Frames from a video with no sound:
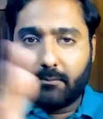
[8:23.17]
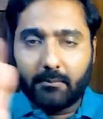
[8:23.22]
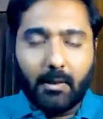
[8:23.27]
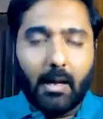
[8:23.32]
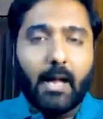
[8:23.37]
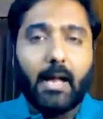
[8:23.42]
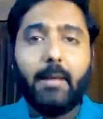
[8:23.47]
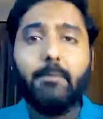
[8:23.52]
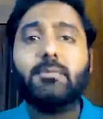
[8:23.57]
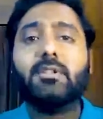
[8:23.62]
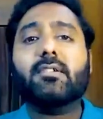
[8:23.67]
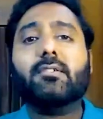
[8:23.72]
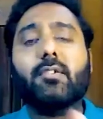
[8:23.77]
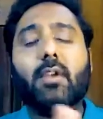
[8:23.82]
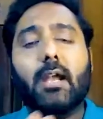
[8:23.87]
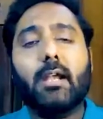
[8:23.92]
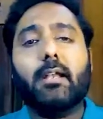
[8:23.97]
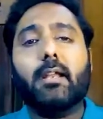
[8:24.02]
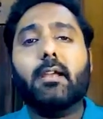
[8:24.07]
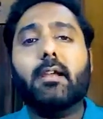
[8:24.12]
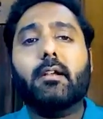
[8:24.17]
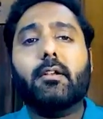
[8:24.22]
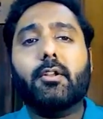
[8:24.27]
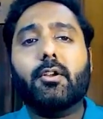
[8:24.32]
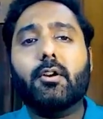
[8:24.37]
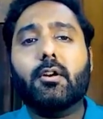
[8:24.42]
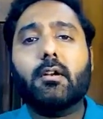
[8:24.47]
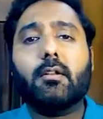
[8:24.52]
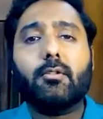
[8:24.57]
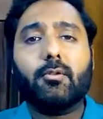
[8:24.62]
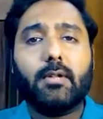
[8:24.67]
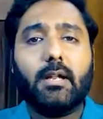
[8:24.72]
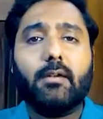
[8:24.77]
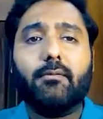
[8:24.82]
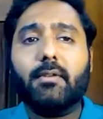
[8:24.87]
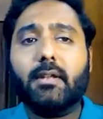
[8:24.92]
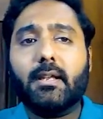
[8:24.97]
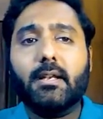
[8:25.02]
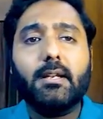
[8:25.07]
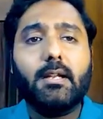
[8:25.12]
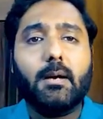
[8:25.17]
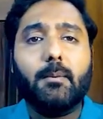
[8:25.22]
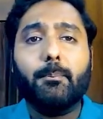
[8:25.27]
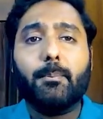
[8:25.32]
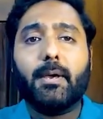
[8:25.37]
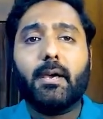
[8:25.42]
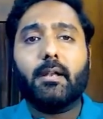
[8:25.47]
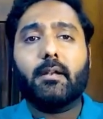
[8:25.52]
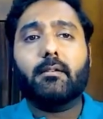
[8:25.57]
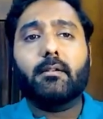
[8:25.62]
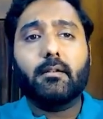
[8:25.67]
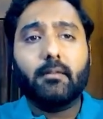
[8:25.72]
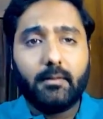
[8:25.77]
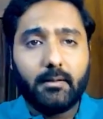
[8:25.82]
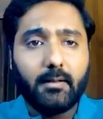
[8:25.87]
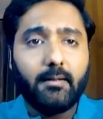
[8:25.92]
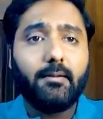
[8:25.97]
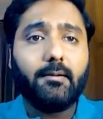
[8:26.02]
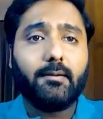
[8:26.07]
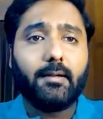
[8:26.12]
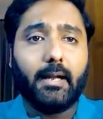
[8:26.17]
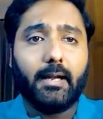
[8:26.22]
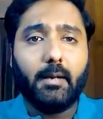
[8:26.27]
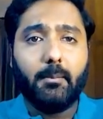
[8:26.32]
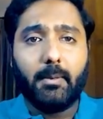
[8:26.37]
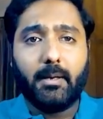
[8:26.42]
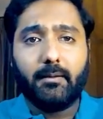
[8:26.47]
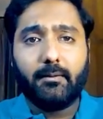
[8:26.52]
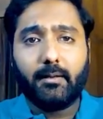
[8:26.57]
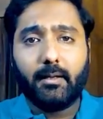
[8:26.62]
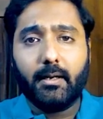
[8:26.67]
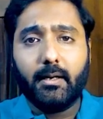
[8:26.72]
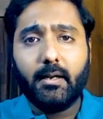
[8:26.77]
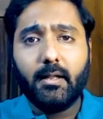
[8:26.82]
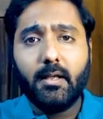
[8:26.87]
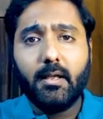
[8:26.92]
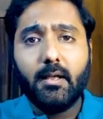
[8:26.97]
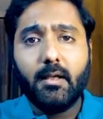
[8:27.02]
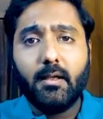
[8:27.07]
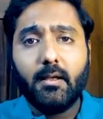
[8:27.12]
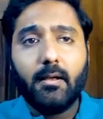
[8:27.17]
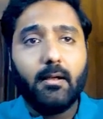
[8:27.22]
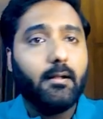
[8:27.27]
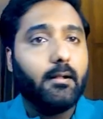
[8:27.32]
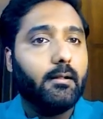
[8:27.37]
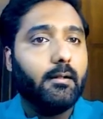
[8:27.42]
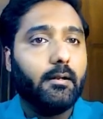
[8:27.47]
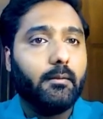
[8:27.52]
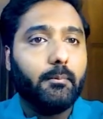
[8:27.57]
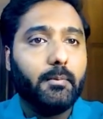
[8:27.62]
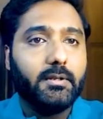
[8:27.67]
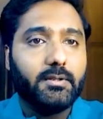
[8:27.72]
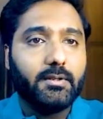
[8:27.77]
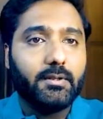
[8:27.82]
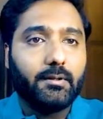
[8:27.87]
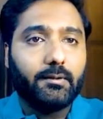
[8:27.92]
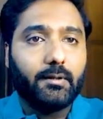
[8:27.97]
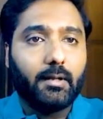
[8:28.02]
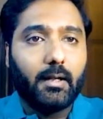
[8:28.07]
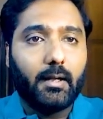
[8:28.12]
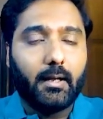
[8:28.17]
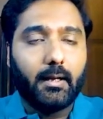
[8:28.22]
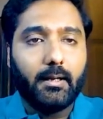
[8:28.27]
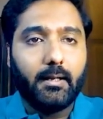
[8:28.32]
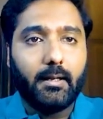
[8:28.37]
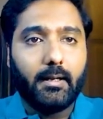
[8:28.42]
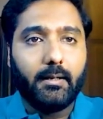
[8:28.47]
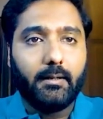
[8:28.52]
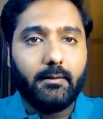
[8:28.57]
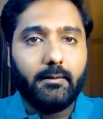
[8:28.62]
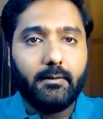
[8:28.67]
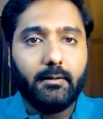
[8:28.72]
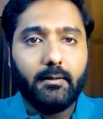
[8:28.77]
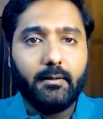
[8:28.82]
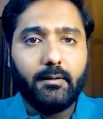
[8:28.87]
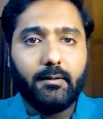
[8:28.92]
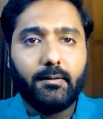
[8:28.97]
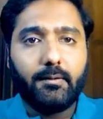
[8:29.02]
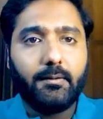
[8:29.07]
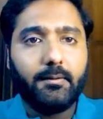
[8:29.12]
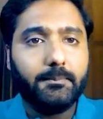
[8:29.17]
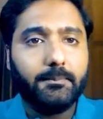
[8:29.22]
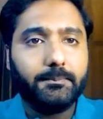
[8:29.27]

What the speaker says: I'm just writing it here so that we can compare this side by side. Let me just highlight this.